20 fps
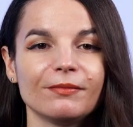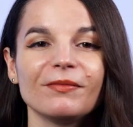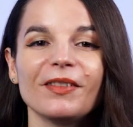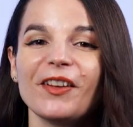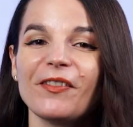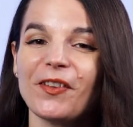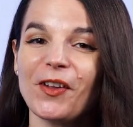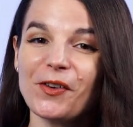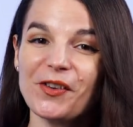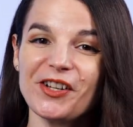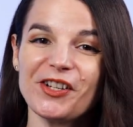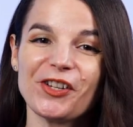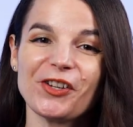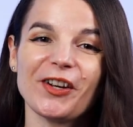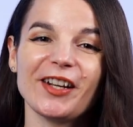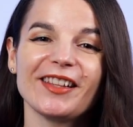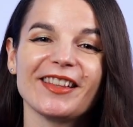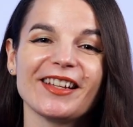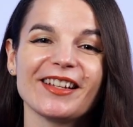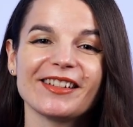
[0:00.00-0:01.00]
If you
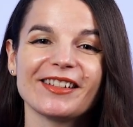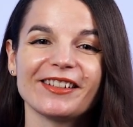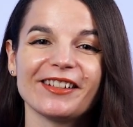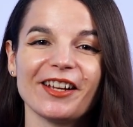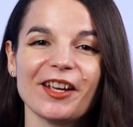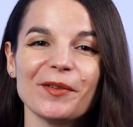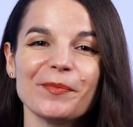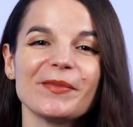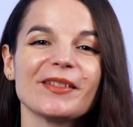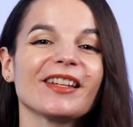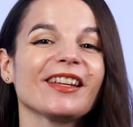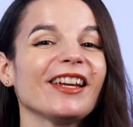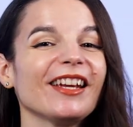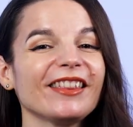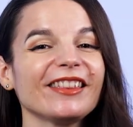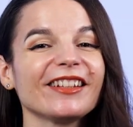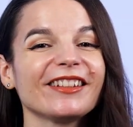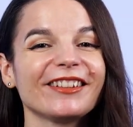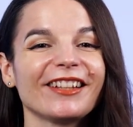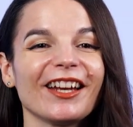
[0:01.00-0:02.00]
enjoyed these tips,
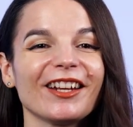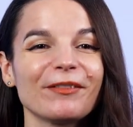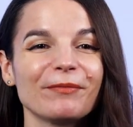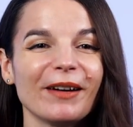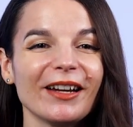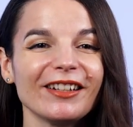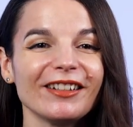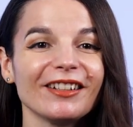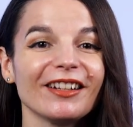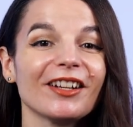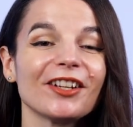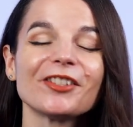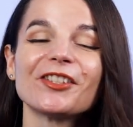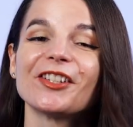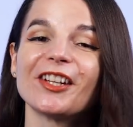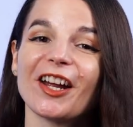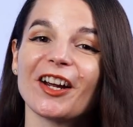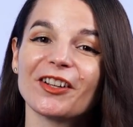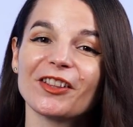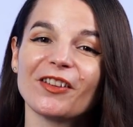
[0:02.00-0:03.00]
hit the like button,
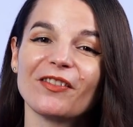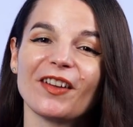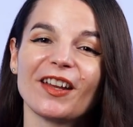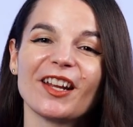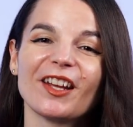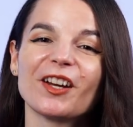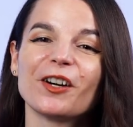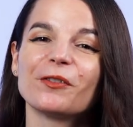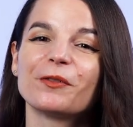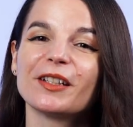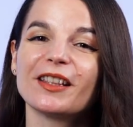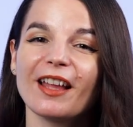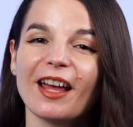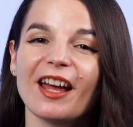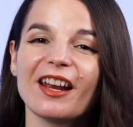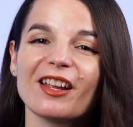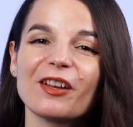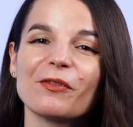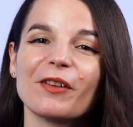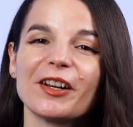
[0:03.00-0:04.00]
share the video with
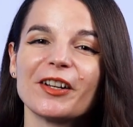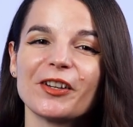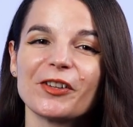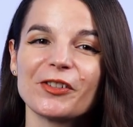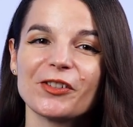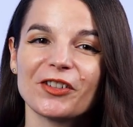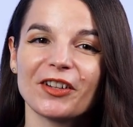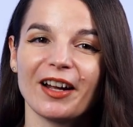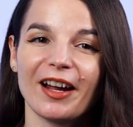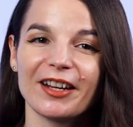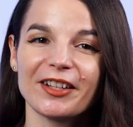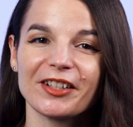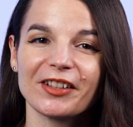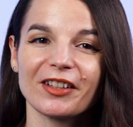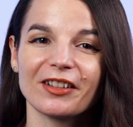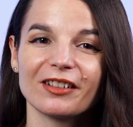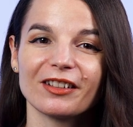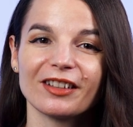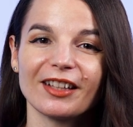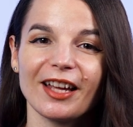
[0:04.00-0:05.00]
anyone who's trying to
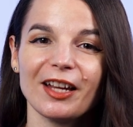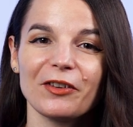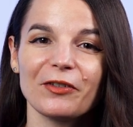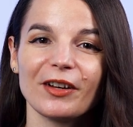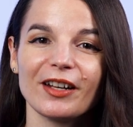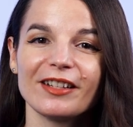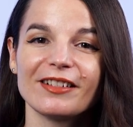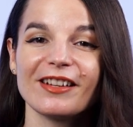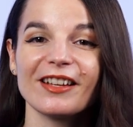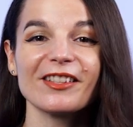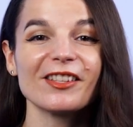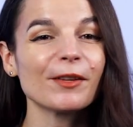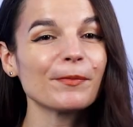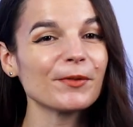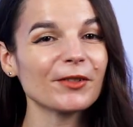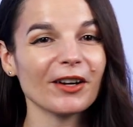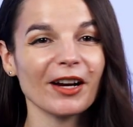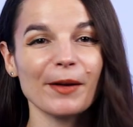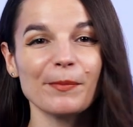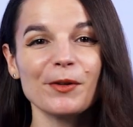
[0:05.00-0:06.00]
learn a language, and
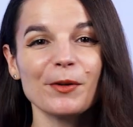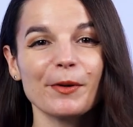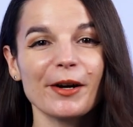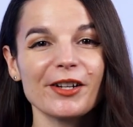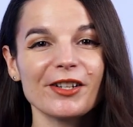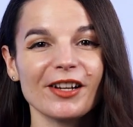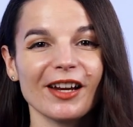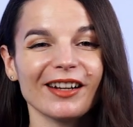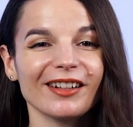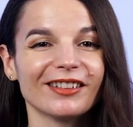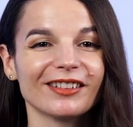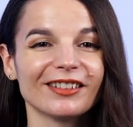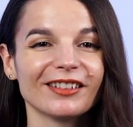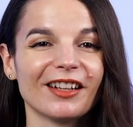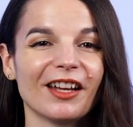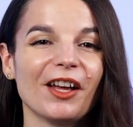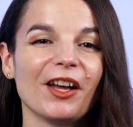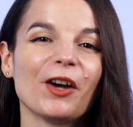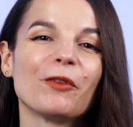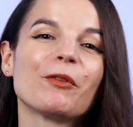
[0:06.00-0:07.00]
subscribe to our channel.
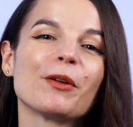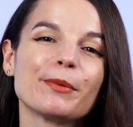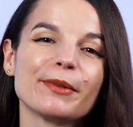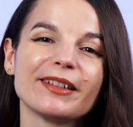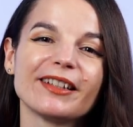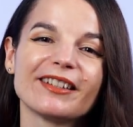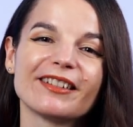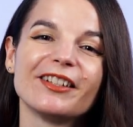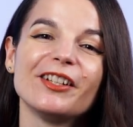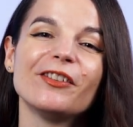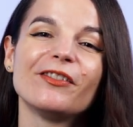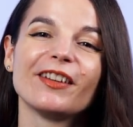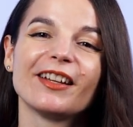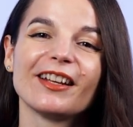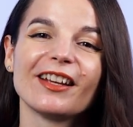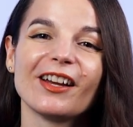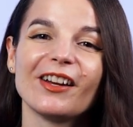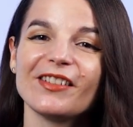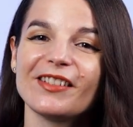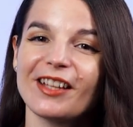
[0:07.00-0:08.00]
We release new
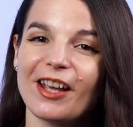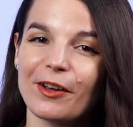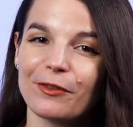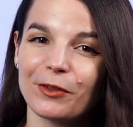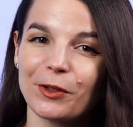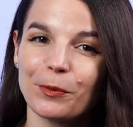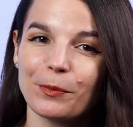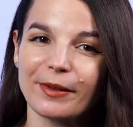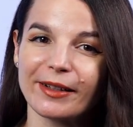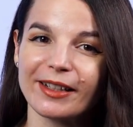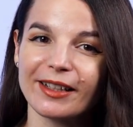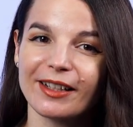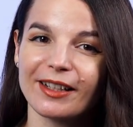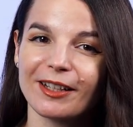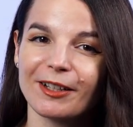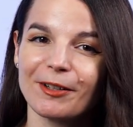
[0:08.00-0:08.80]
videos every week.